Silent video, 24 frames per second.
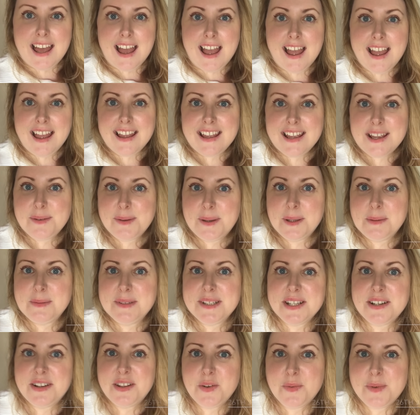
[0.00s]
Hi, welcome
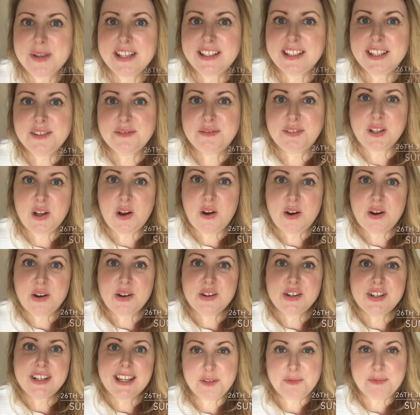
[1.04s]
to another weekly
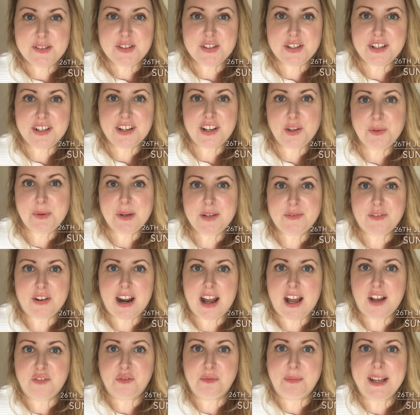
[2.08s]
vlog. We've been doing another one of our
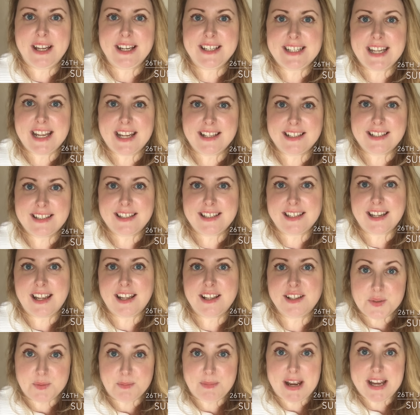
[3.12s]
alphabet dates
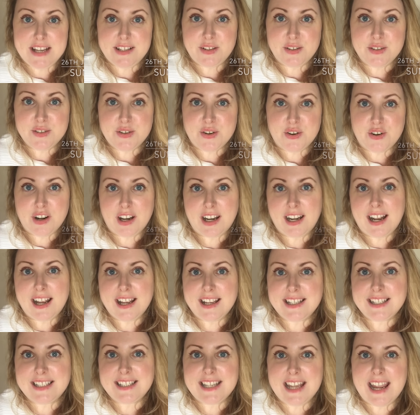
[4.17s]
today. It was my turn to
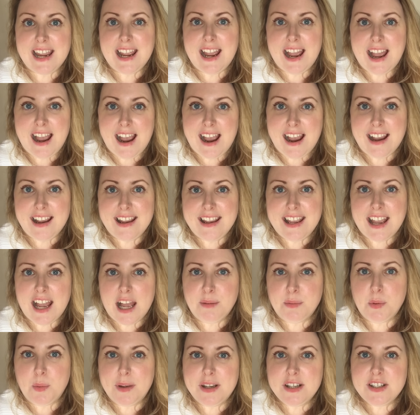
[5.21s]
organise date I,
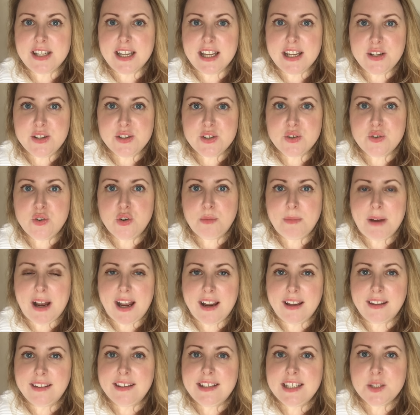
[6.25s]
and we went to Incholm
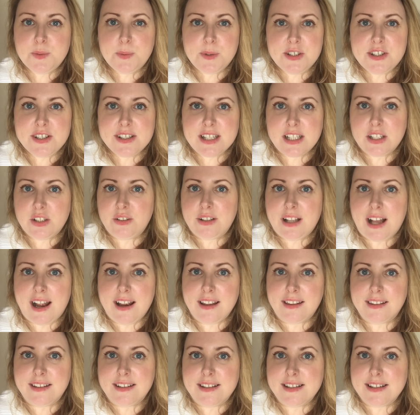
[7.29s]
Island, which is a little
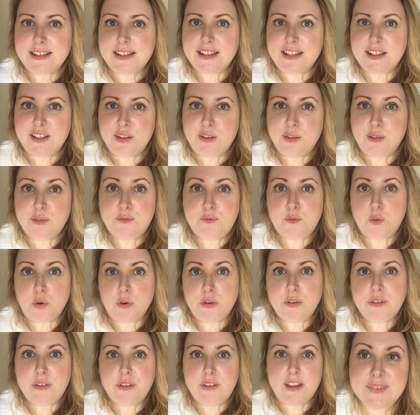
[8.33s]
island in the
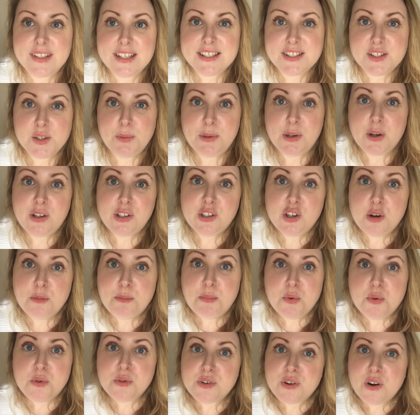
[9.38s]
Forth. So we got a little
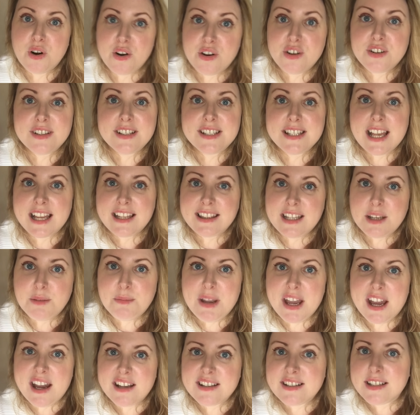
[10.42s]
boat across, and then
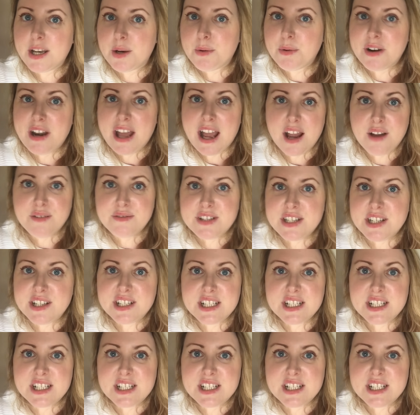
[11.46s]
we had an hour and a half to